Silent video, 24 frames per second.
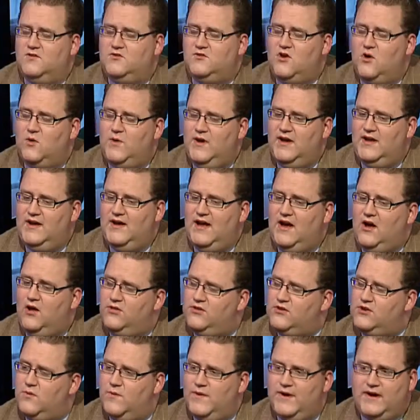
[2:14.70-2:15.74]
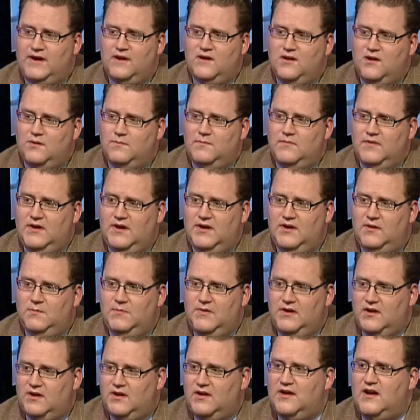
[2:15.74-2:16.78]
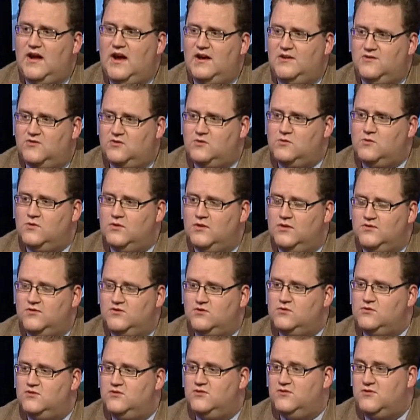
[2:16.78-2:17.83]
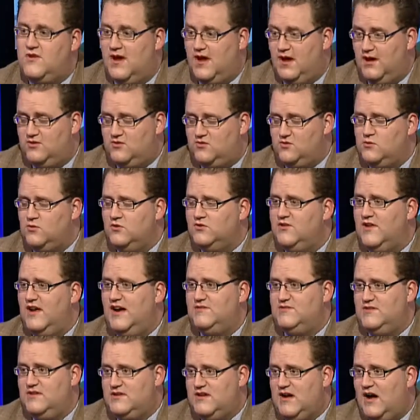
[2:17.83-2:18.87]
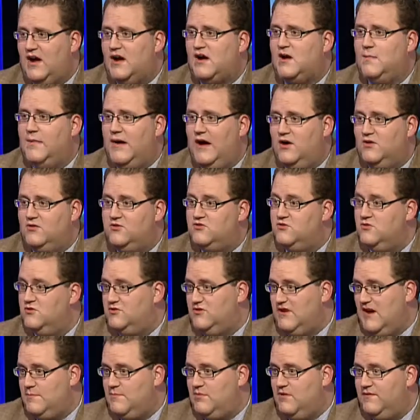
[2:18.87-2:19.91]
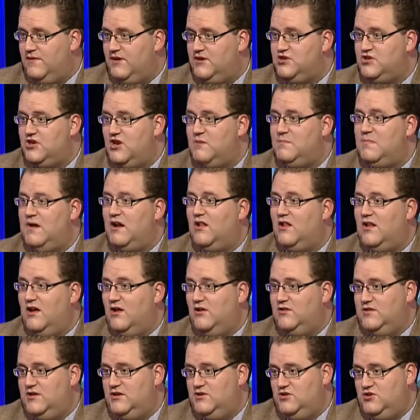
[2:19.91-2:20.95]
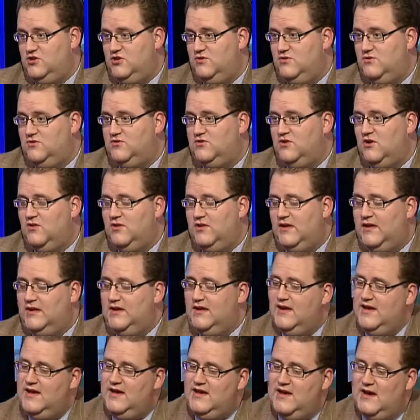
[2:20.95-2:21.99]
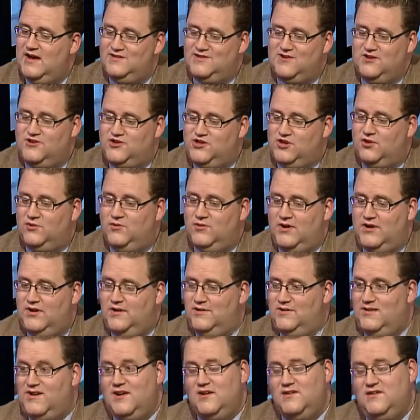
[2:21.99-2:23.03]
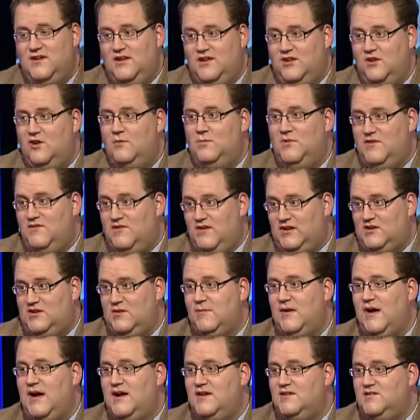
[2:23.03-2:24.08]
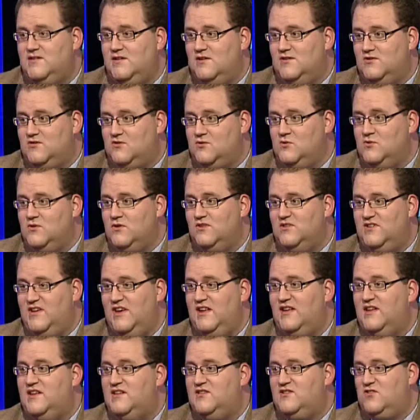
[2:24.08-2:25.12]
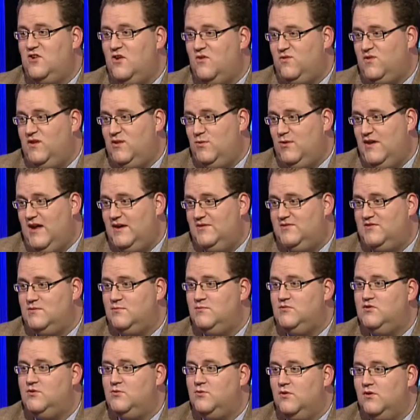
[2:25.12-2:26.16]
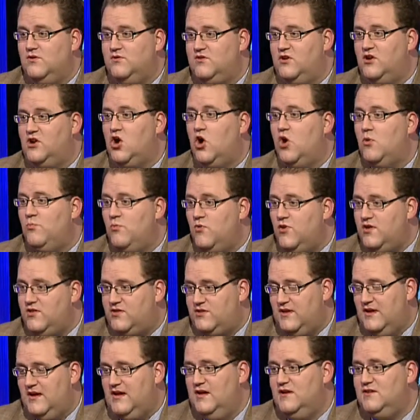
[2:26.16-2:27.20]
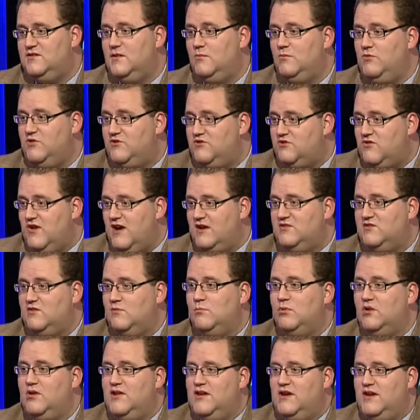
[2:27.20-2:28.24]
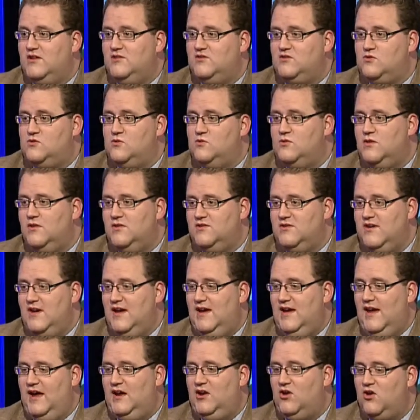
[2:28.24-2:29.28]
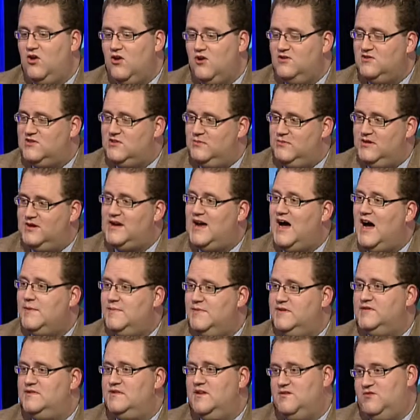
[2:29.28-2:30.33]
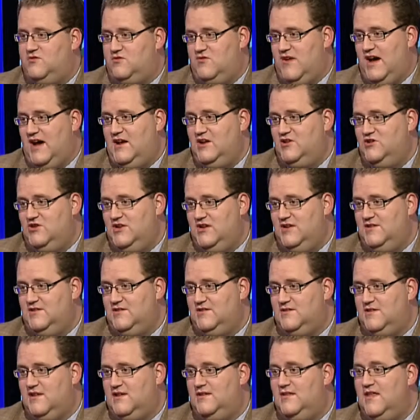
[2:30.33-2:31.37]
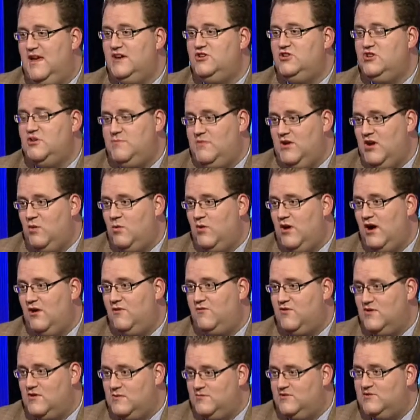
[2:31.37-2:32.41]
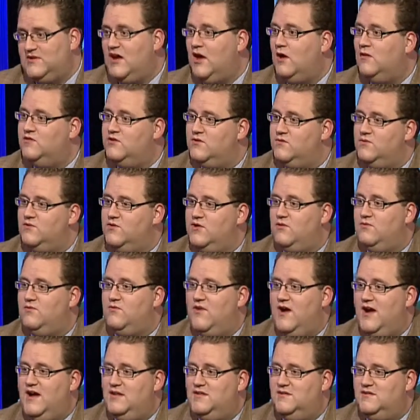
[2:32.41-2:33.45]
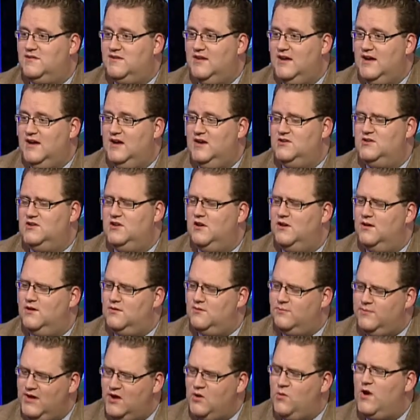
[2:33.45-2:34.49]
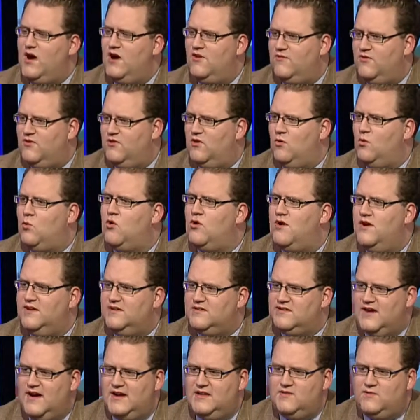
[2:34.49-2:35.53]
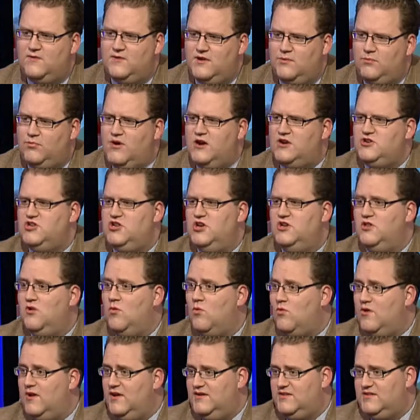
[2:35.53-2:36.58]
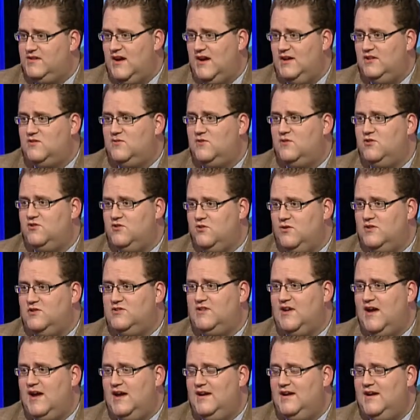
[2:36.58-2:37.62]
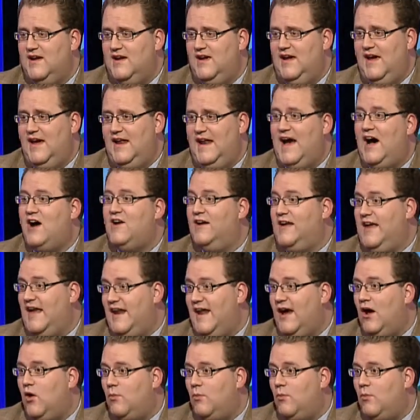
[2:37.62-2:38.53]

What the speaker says: So in health curriculum in middle and high schools, schools will have to talk about suicide prevention and mental health issues so that as our children continue to be victimized in schools, they at least hopefully will have some tools to cope with some of the stress of bullying at schools and learn some of the common sense strategies that they should be aware of for themselves and for their friends, to be aware for the warning signs for depression, the warning signs for suicide, and how to get